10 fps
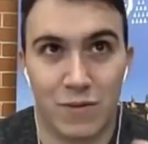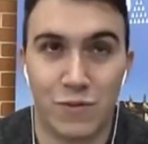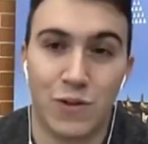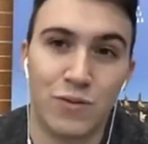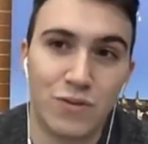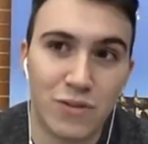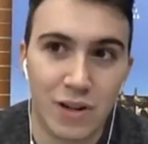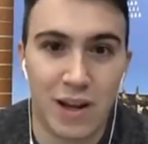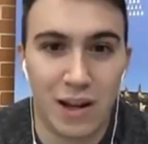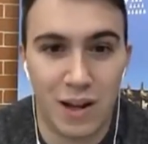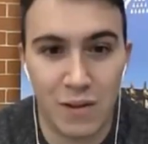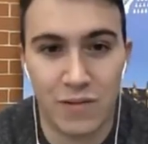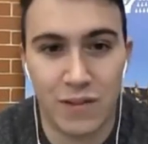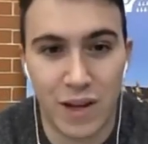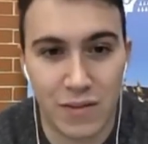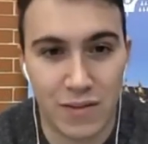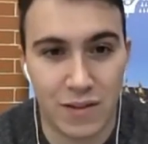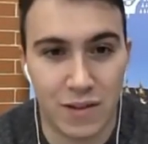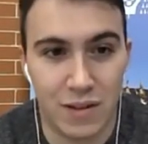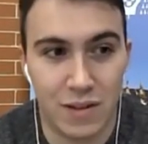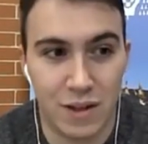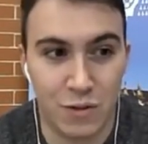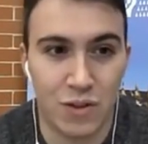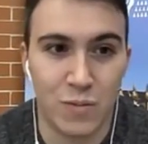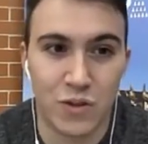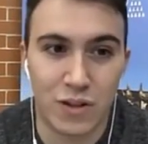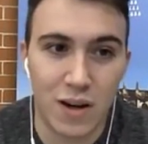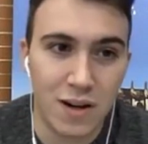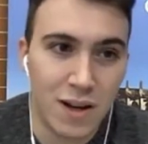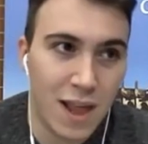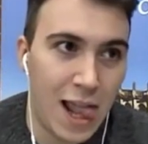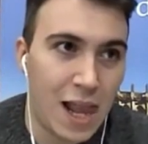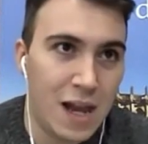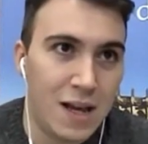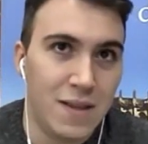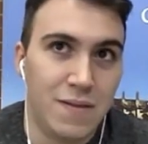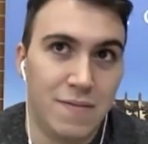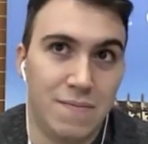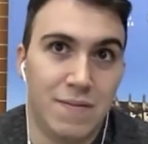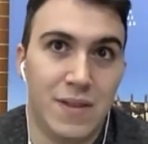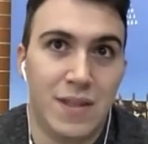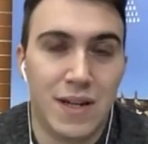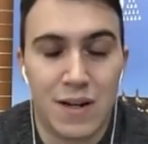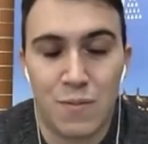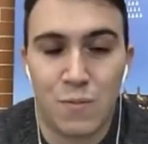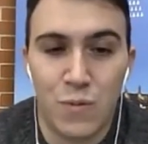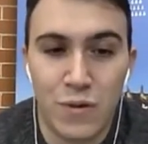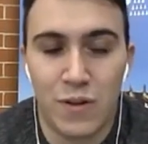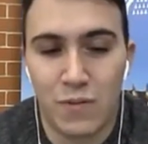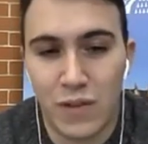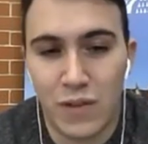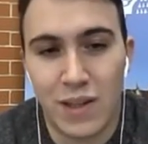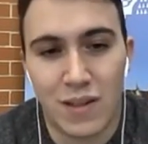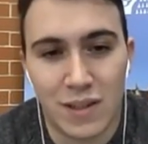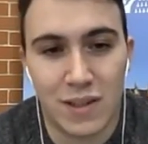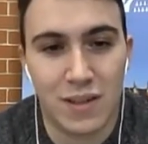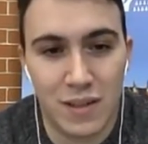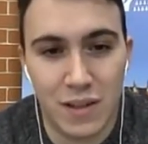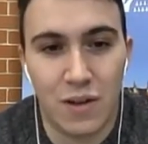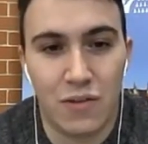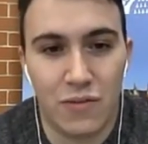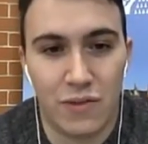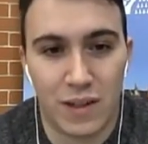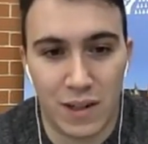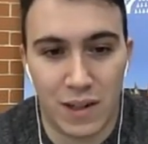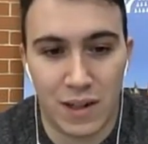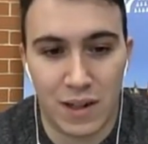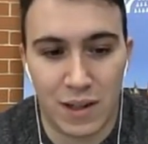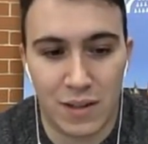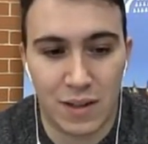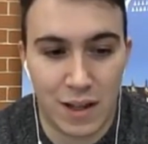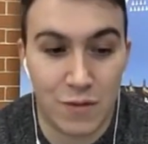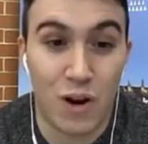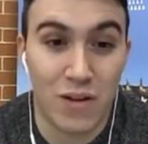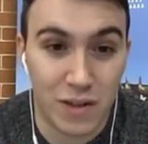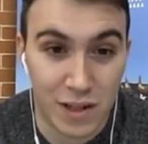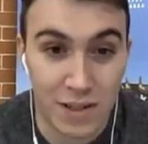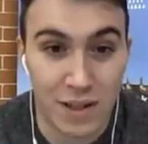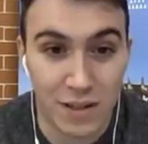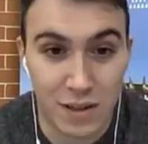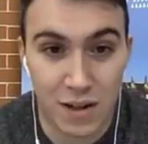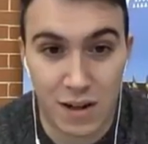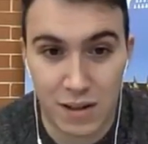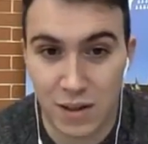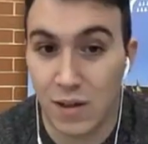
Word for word: future level 5 autonomous car, there will not be the necessity of a driver inside the car,